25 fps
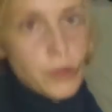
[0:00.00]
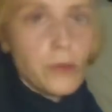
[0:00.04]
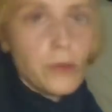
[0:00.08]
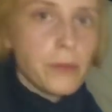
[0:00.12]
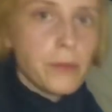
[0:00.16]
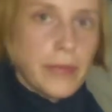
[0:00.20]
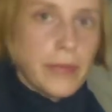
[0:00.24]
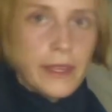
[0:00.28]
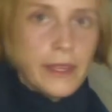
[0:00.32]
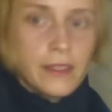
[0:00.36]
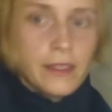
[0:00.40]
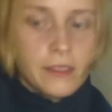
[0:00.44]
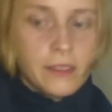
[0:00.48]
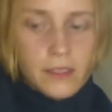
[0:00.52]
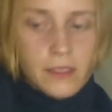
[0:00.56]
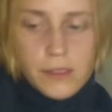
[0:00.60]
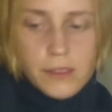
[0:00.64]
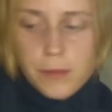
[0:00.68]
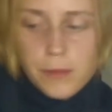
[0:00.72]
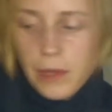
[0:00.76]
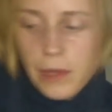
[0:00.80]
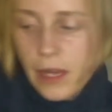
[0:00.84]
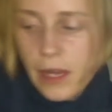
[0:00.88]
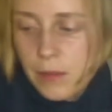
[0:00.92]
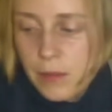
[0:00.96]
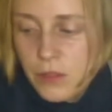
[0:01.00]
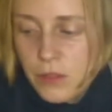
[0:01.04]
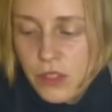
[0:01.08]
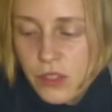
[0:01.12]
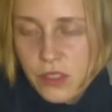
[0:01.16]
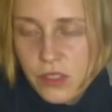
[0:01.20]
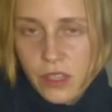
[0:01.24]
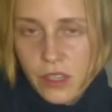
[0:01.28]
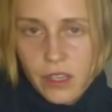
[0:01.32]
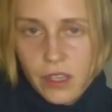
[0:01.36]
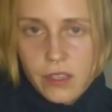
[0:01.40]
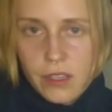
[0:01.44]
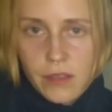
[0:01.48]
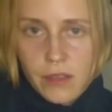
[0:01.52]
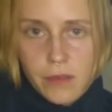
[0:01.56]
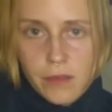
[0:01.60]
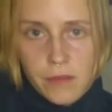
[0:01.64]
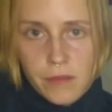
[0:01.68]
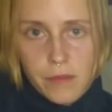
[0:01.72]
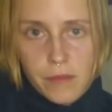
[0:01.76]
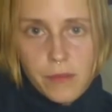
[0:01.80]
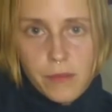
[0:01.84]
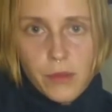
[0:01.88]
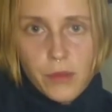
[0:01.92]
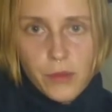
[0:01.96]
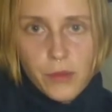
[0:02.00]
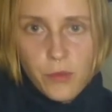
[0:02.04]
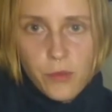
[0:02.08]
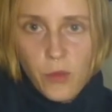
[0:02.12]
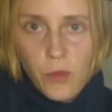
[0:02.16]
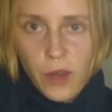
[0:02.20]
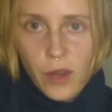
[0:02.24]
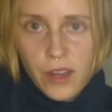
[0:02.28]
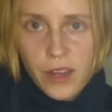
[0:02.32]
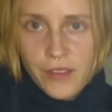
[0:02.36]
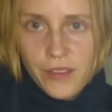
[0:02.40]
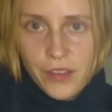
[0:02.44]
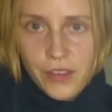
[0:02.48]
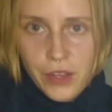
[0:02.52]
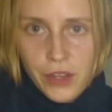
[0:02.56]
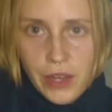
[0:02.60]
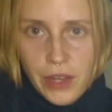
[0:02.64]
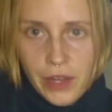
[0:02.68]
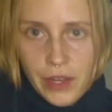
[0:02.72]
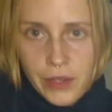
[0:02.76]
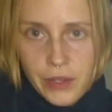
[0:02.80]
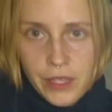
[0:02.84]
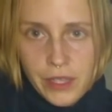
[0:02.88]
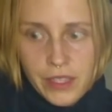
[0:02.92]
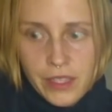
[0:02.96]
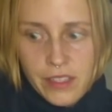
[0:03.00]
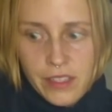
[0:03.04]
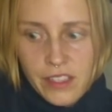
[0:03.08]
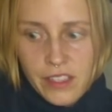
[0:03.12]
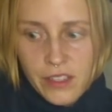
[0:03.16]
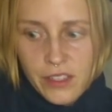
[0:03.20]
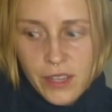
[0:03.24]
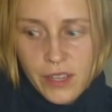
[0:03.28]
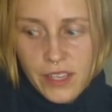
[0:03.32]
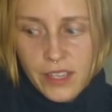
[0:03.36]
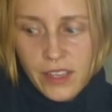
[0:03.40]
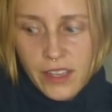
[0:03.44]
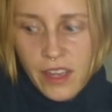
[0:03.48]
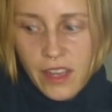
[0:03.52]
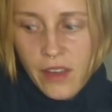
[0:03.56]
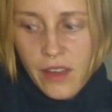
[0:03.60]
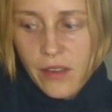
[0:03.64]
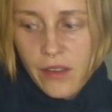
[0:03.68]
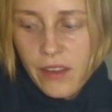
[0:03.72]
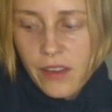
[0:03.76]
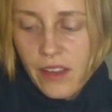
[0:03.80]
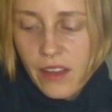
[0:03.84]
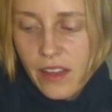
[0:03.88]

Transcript: meals, but I'm just gonna put one avocado in there right now,